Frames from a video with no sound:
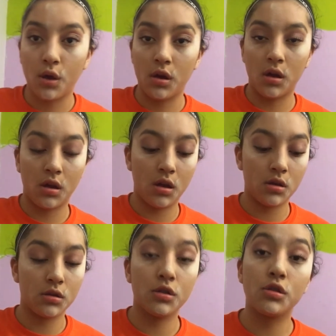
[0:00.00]
Okay.
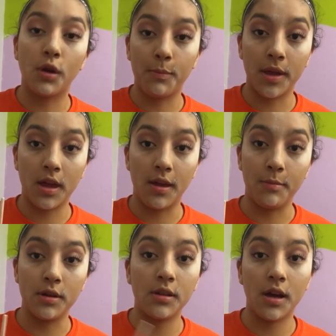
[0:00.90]
So my
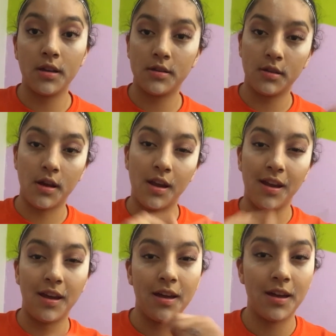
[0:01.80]
camera died, so I had
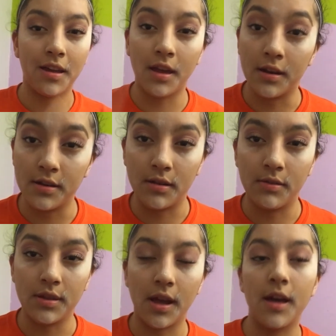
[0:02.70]
to kind of deal
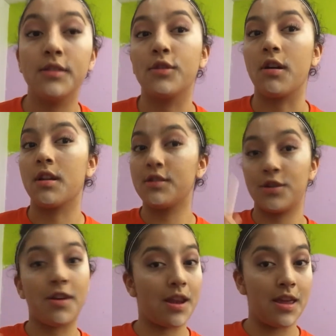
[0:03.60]
with that. So I didn't
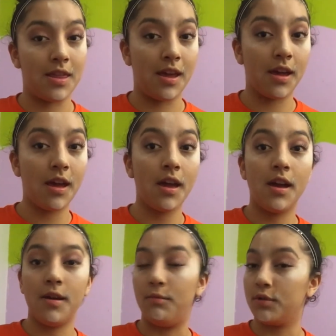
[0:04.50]
do anything.
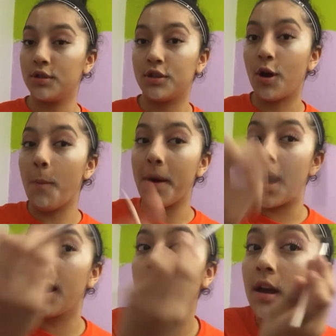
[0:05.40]
Still
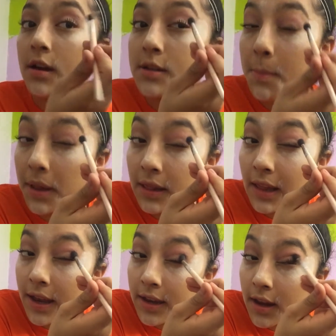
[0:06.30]
back to
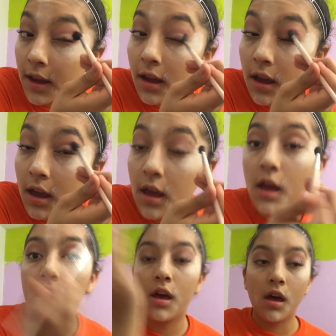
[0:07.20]
blending.
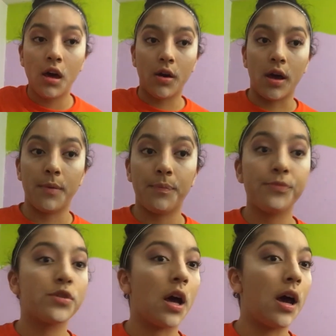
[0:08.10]
Okay,
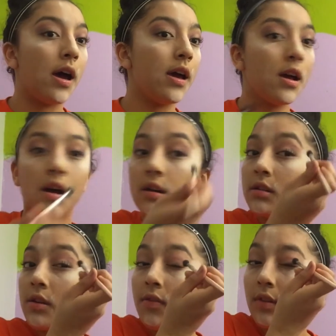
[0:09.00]
so I
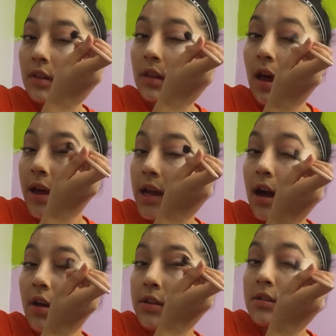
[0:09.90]
kind of like
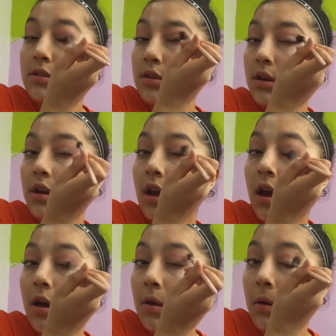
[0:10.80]
how this is turning
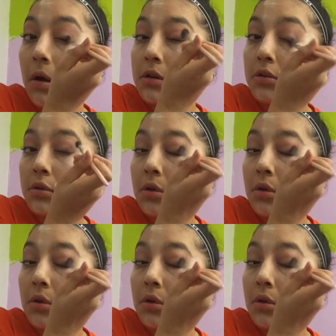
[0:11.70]
out. I'm